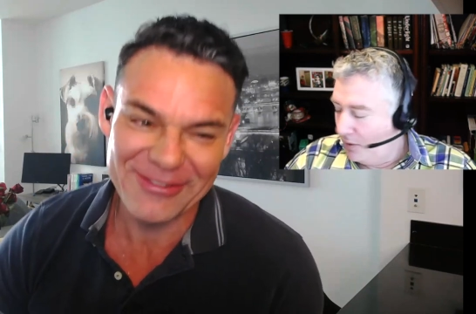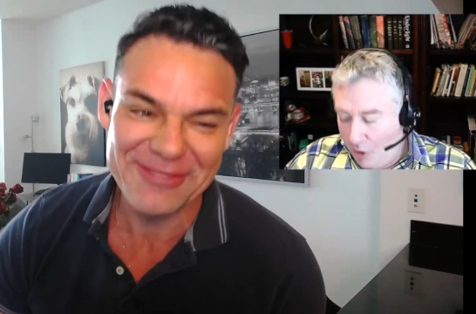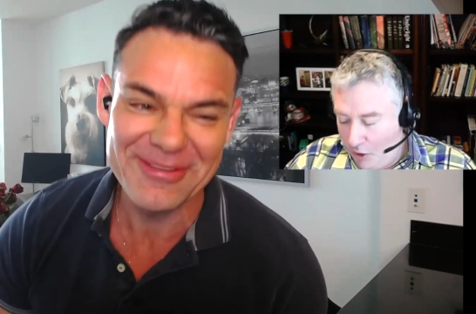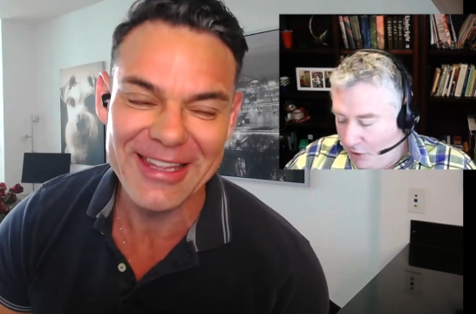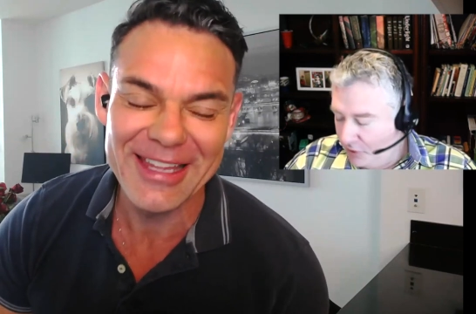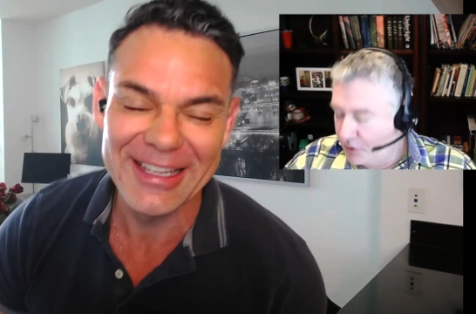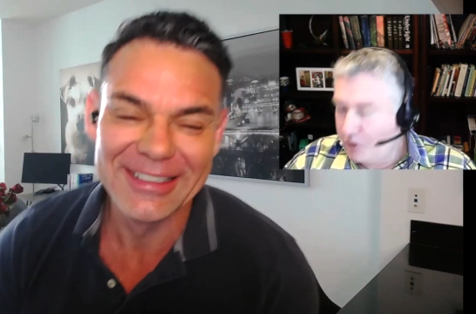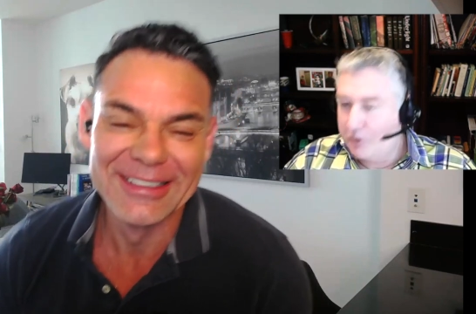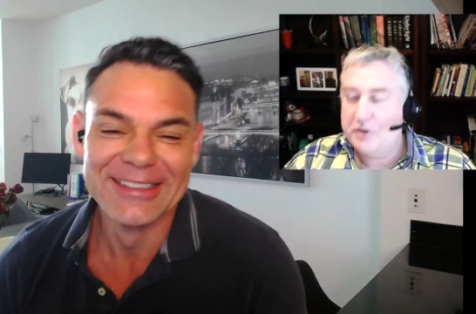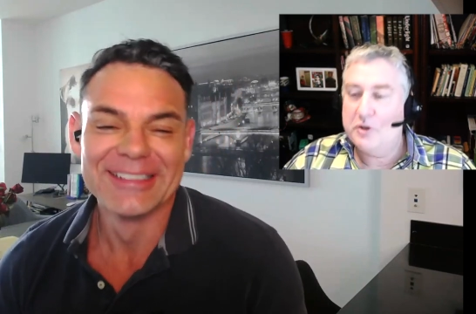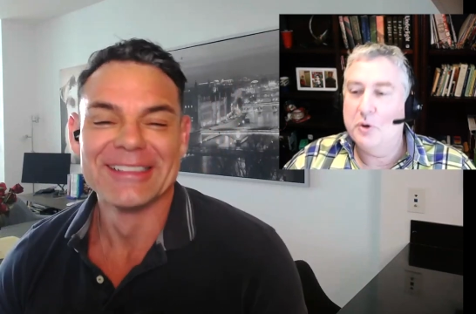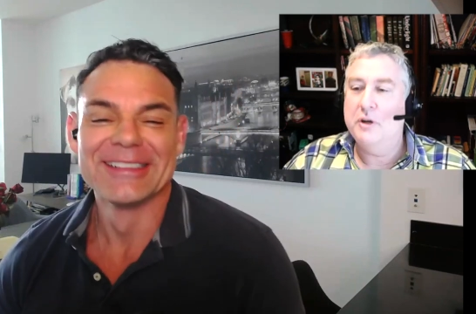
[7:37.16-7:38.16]
Speaker 1: long
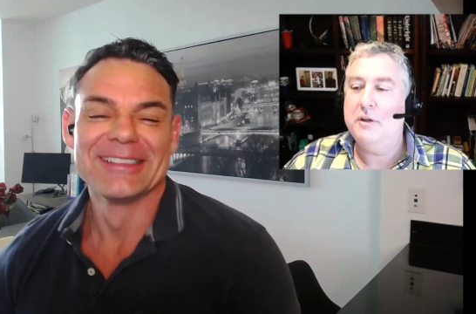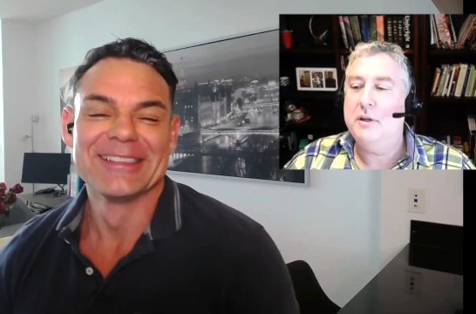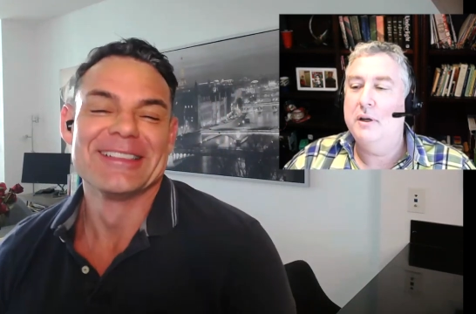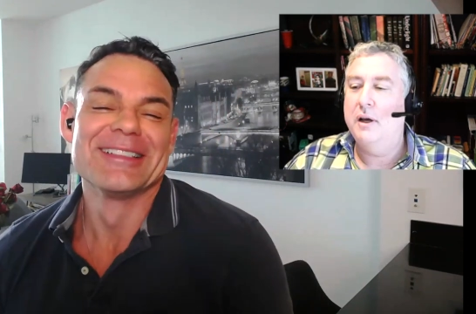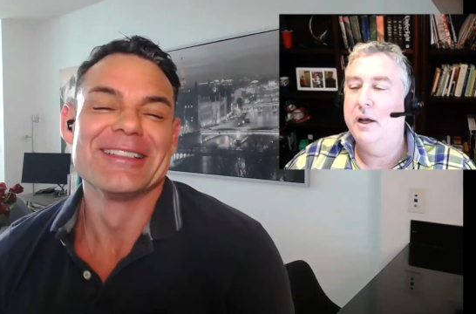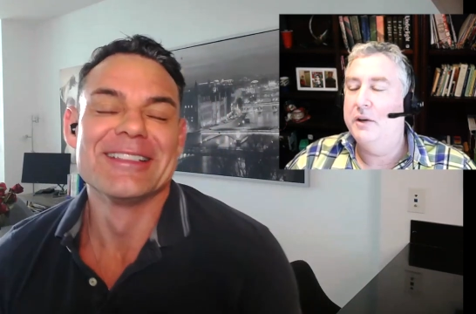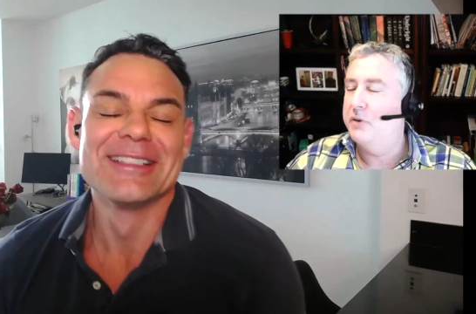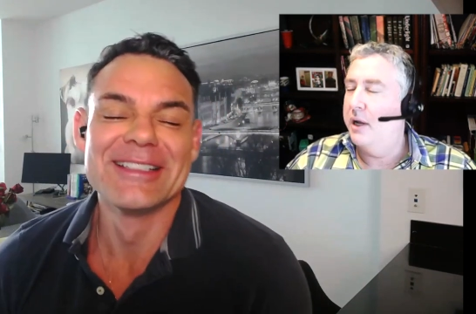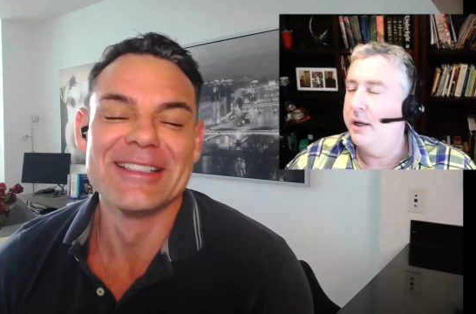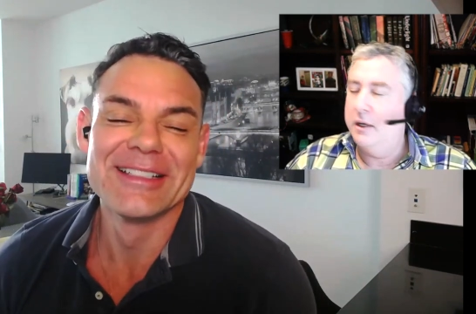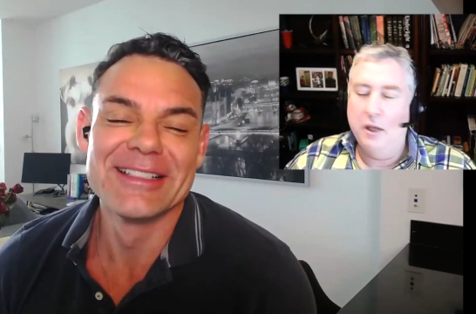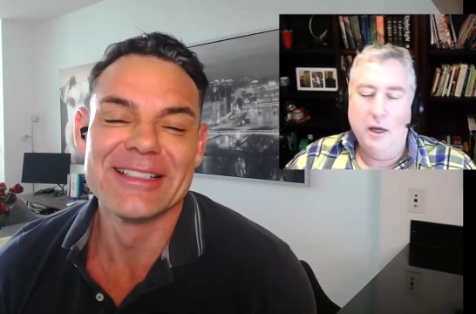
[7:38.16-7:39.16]
story short, I
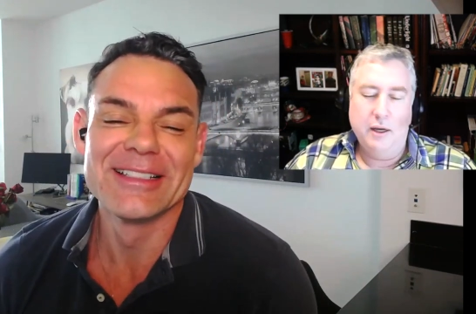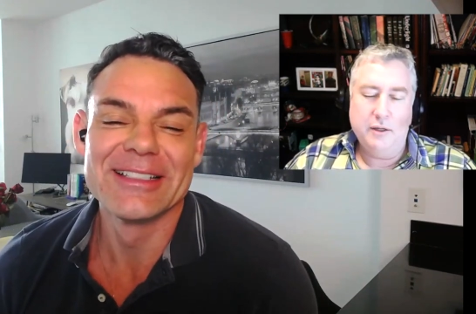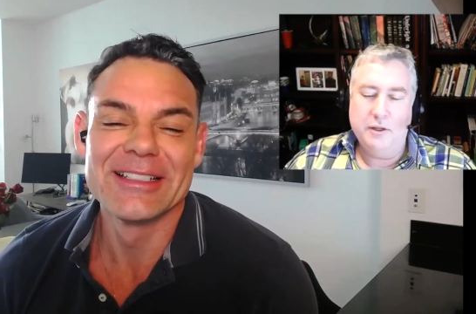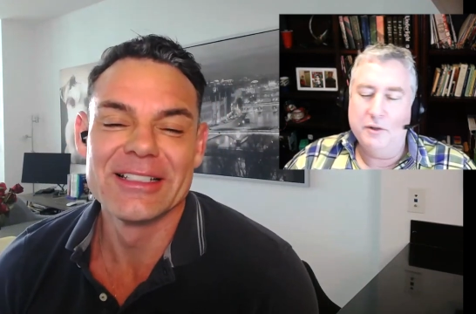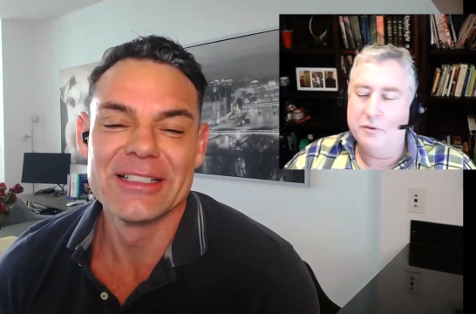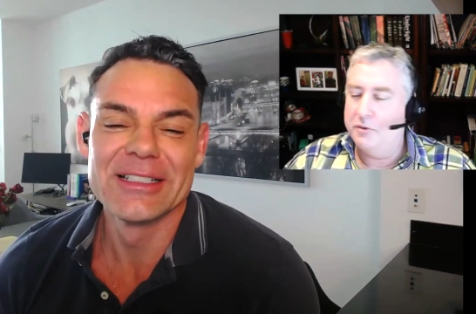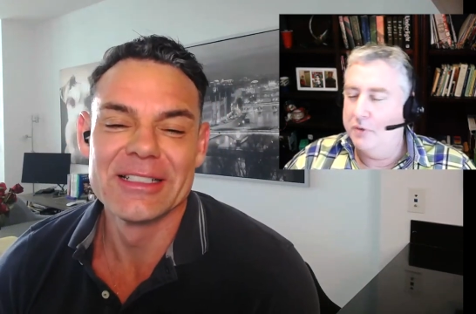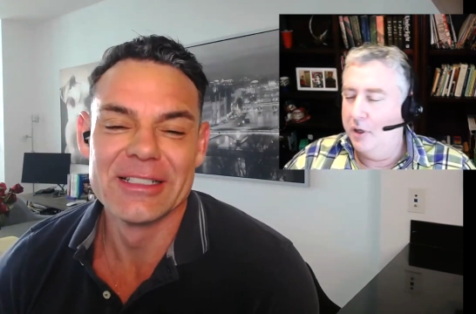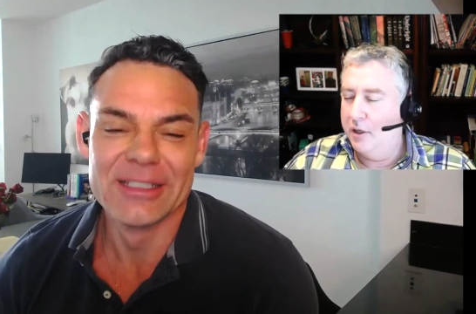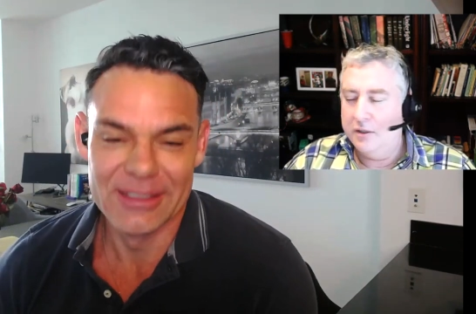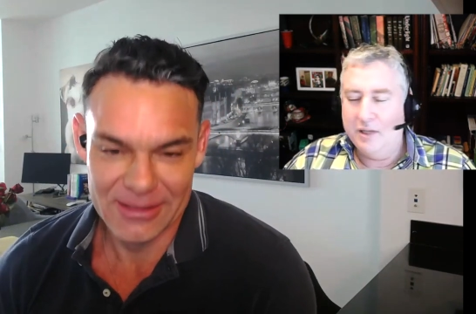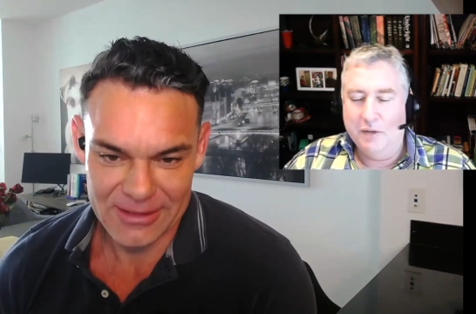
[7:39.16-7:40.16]
drank a lot, used
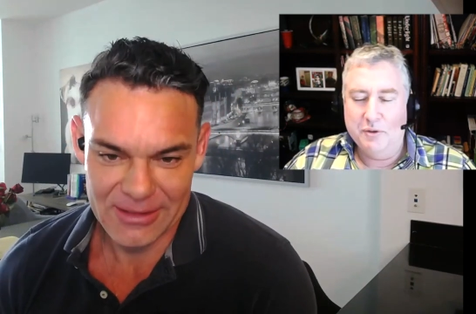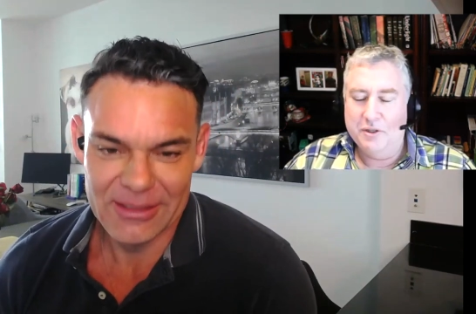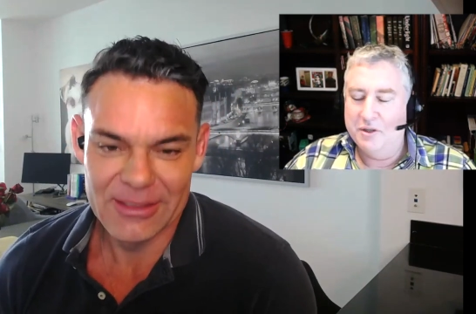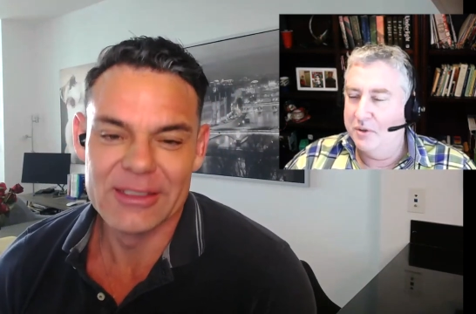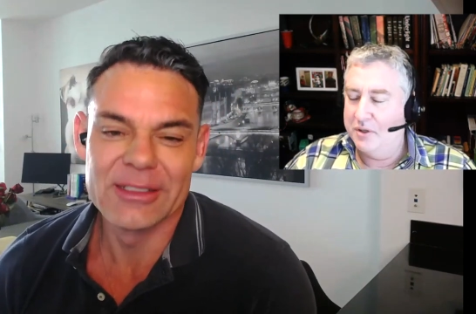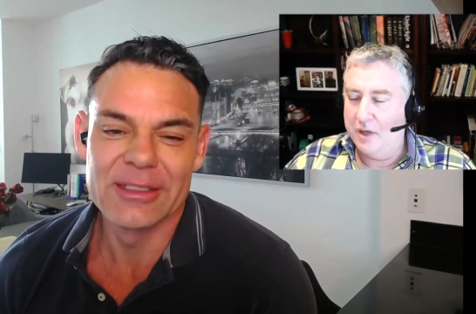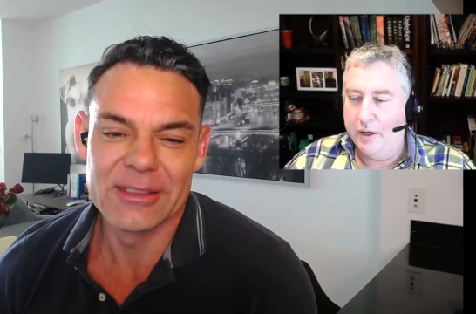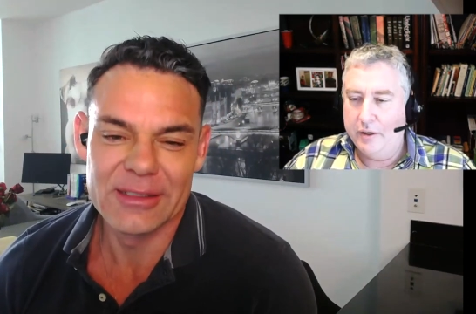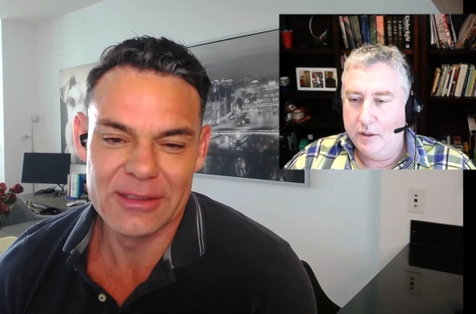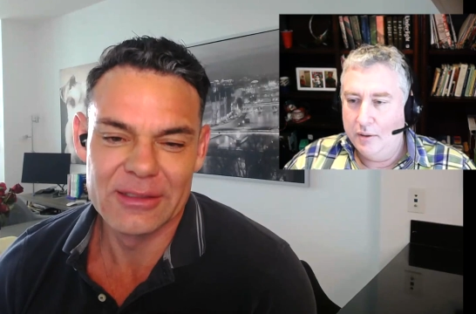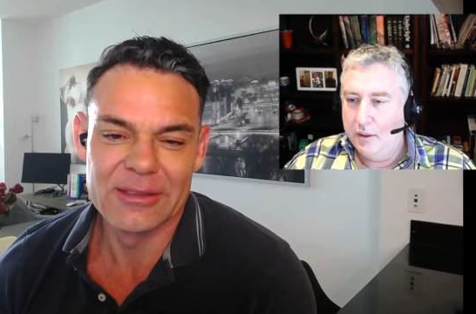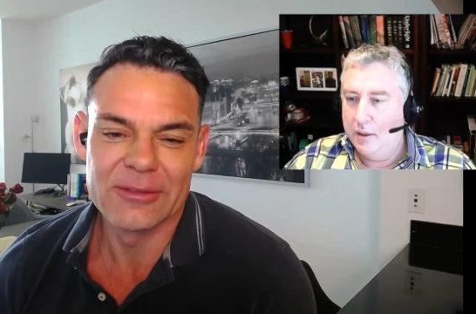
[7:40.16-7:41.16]
drugs, I was
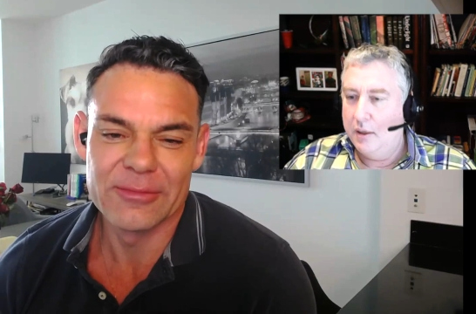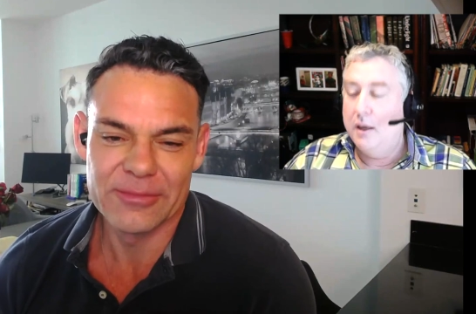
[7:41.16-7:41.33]
suicidal.